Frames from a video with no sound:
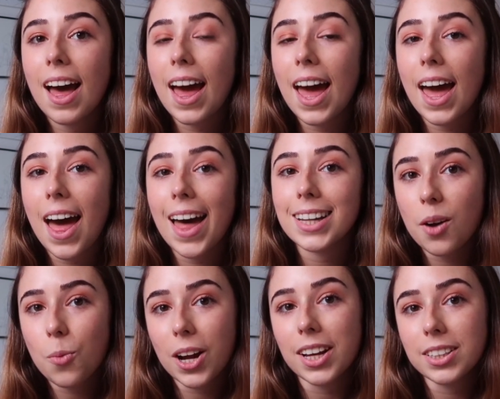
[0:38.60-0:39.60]
and I
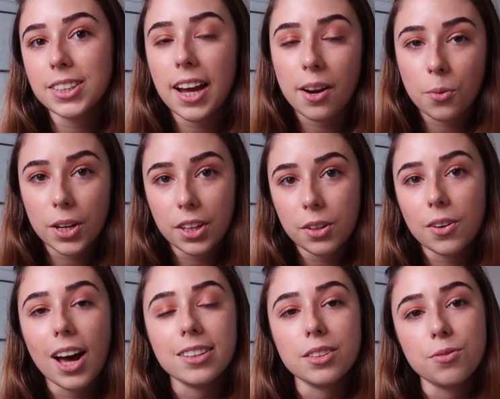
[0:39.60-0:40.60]
went into NYU
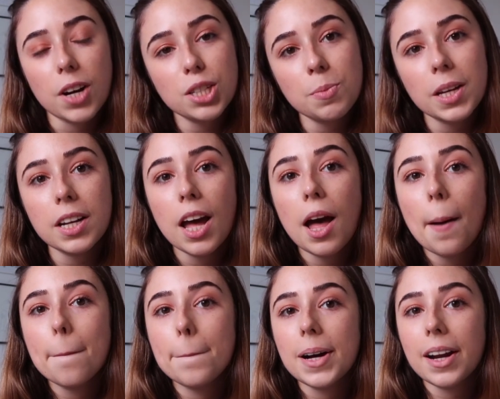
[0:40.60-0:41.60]
as a freshman,
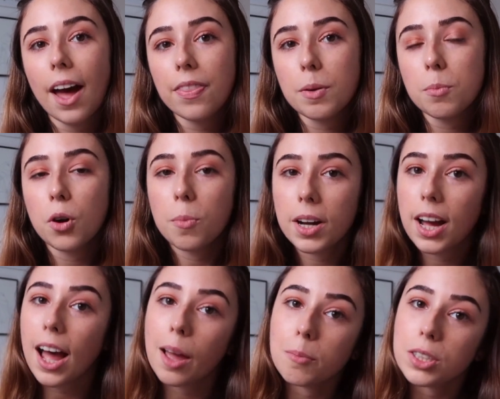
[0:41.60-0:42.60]
but at the moment
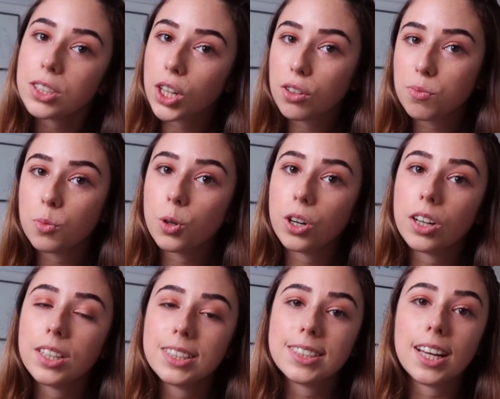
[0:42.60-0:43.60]
I'm a
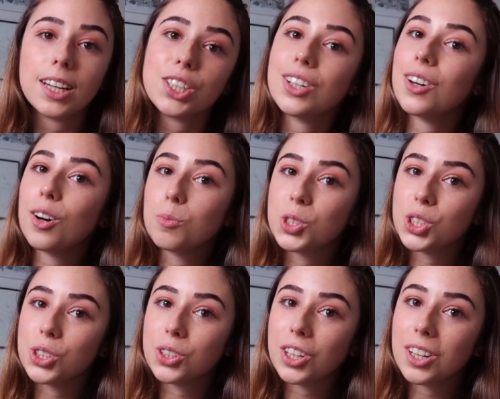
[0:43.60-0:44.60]
sophomore slash almost
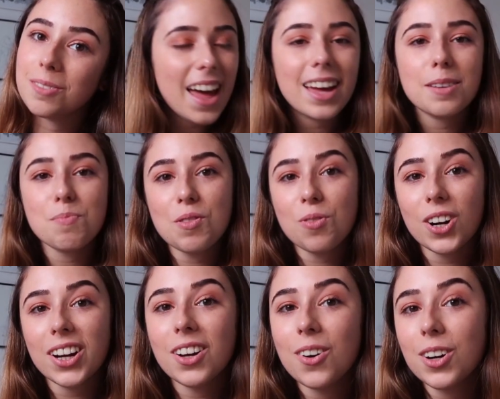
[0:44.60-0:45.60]
junior. And before
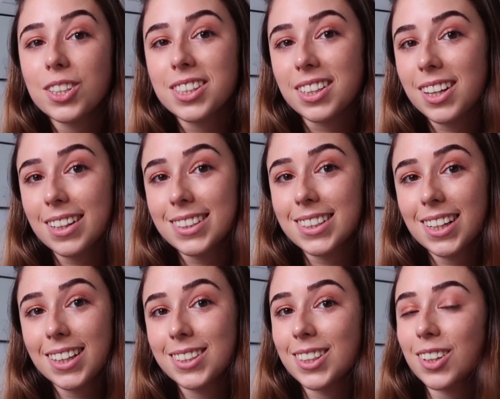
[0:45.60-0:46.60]
I go on to the classes that
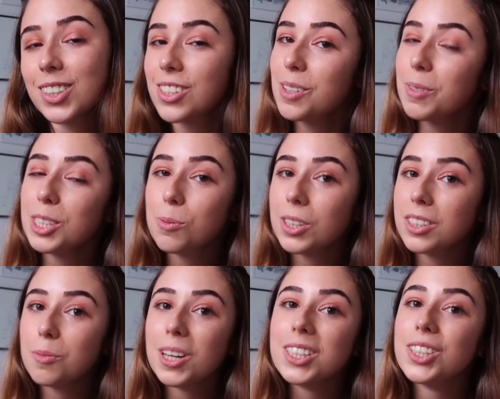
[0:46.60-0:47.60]
I took during my spring
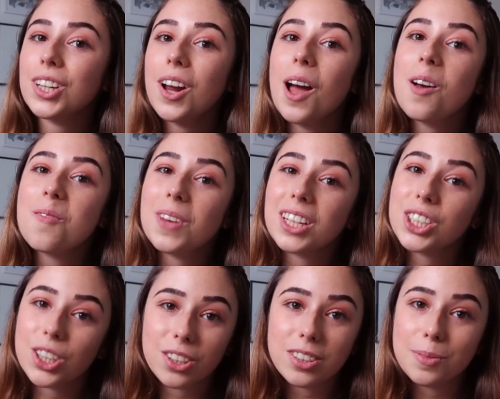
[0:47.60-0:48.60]
semester, make
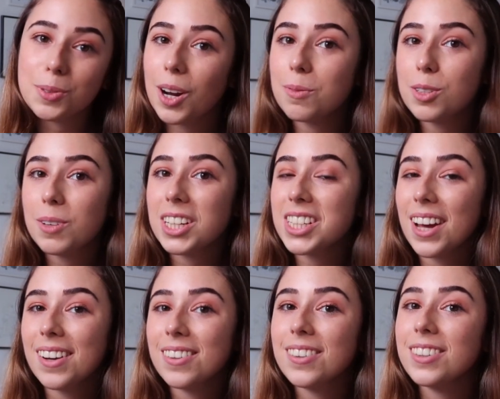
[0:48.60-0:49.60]
sure to subscribe to my
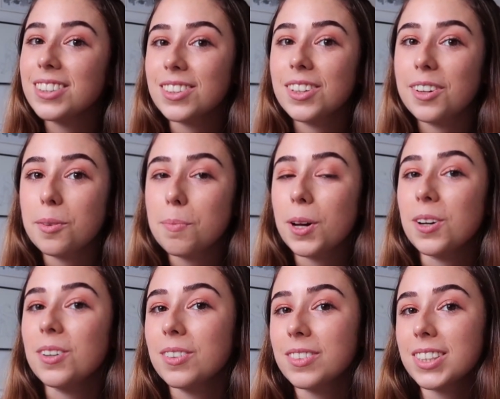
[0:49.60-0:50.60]
channel. There's a little
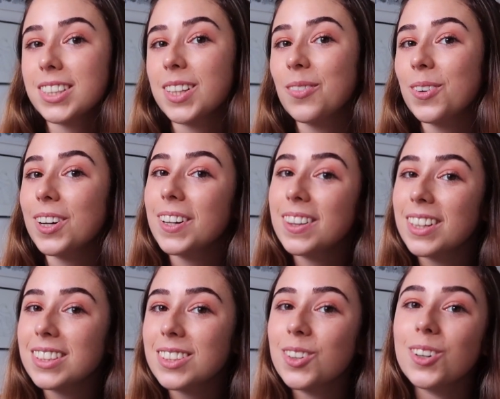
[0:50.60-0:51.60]
button somewhere in
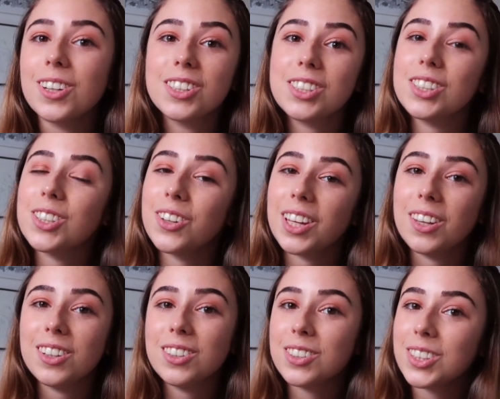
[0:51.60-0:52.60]
these corners so that you
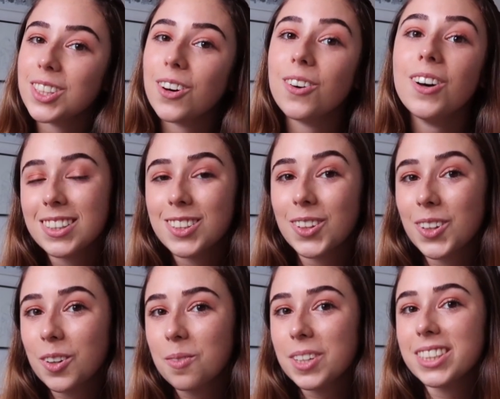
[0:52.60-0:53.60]
can do so you
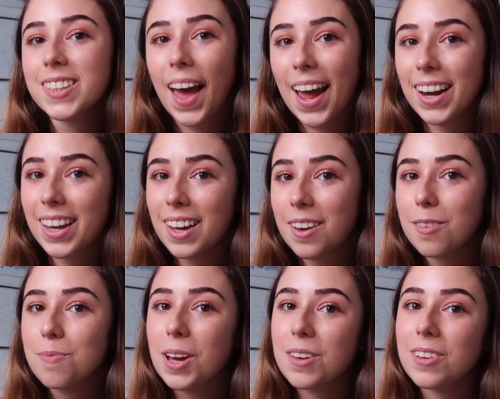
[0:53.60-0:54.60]
don't miss any
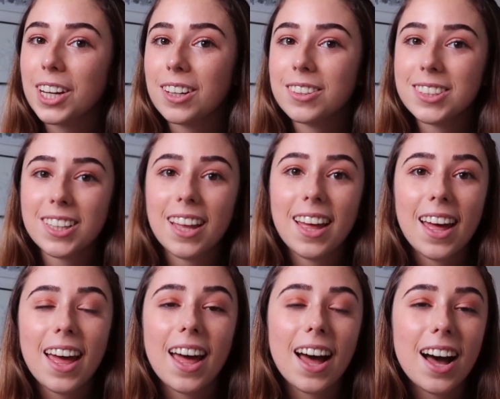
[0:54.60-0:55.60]
of my videos.
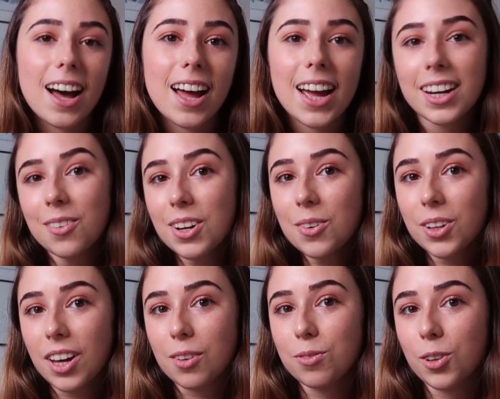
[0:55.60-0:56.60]
Anyway,
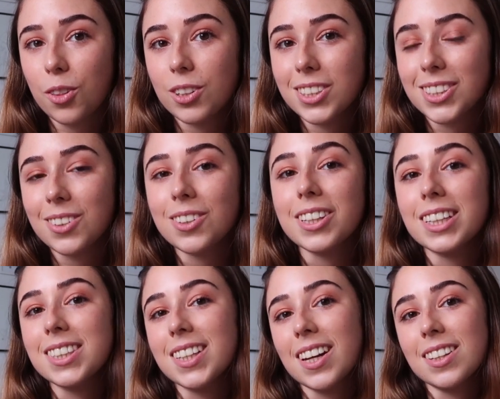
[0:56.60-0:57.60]
without further ado,
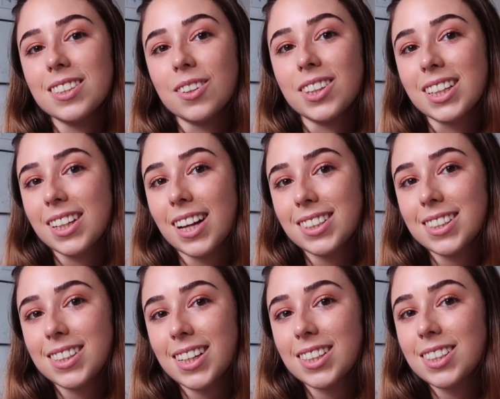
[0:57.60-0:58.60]
let's get into the classes
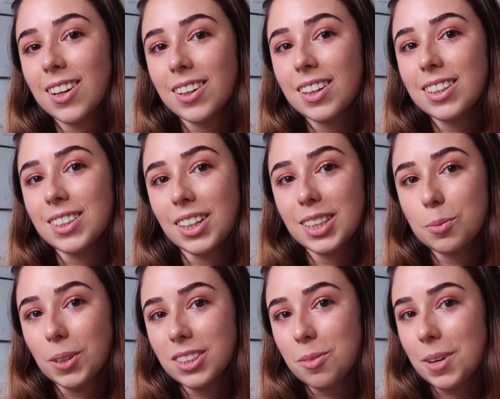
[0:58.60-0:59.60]
that I took during the
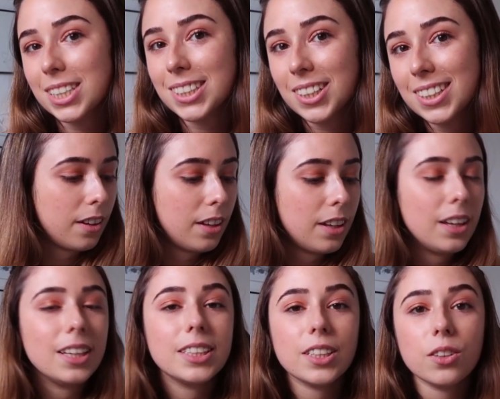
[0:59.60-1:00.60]
spring semester.
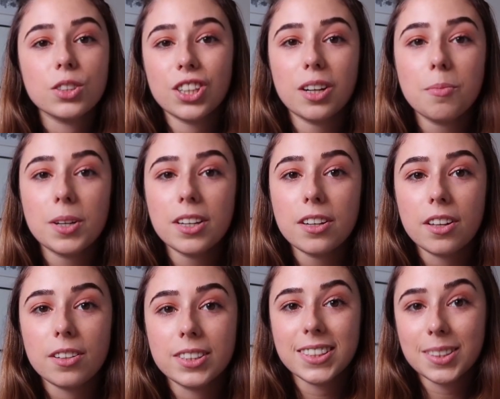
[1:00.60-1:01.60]
So during my
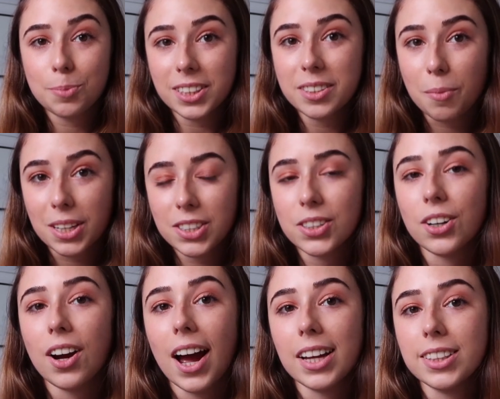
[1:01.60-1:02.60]
spring
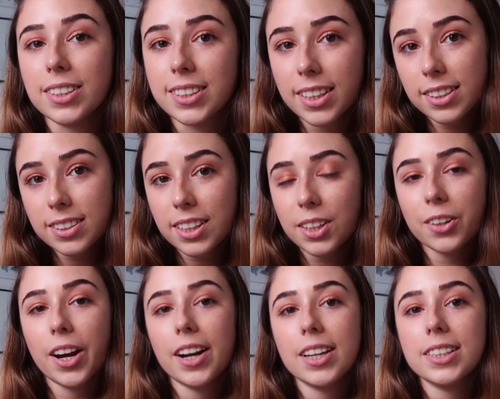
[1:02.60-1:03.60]
semester, I took 16
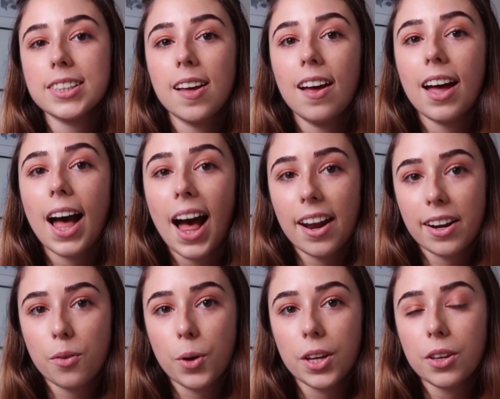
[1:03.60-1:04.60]
credits. At
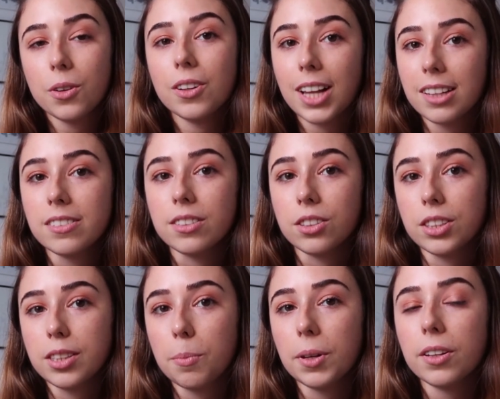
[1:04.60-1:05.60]
NYU, classes are
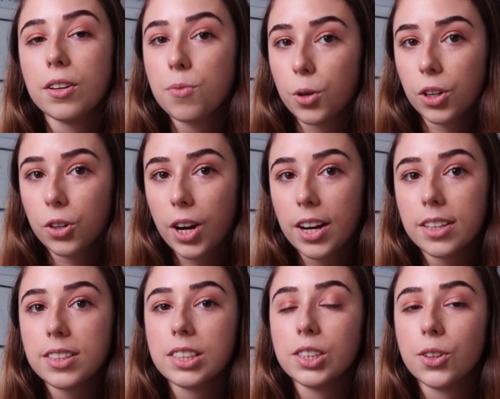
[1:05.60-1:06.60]
typically 4
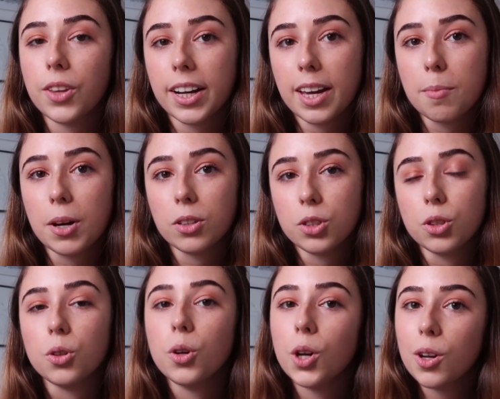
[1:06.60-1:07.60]
credits, so that came out
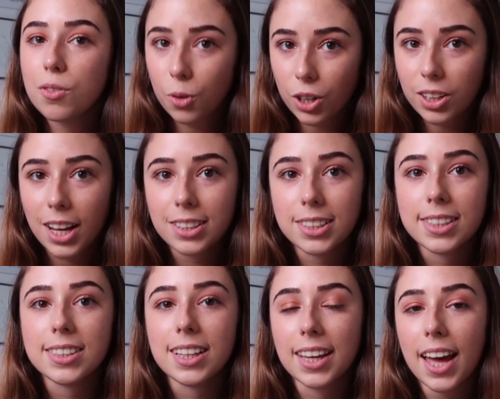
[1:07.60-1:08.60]
to 4
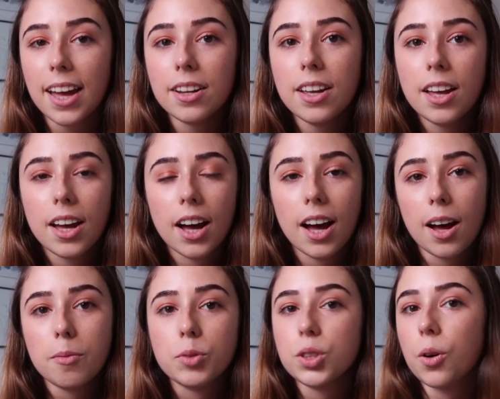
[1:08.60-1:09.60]
classes again,
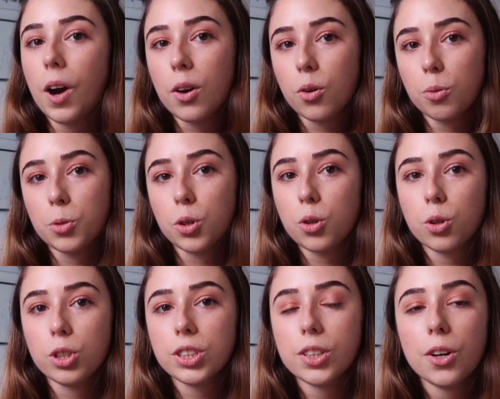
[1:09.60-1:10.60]
so a normal
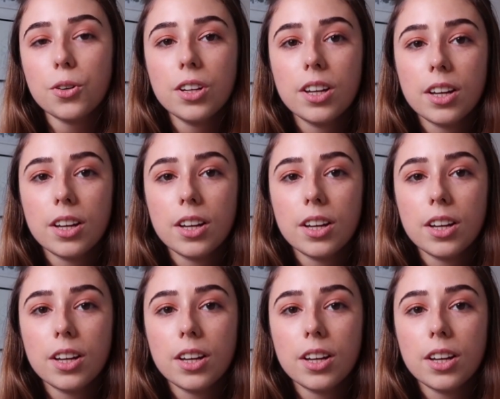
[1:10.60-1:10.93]
course load.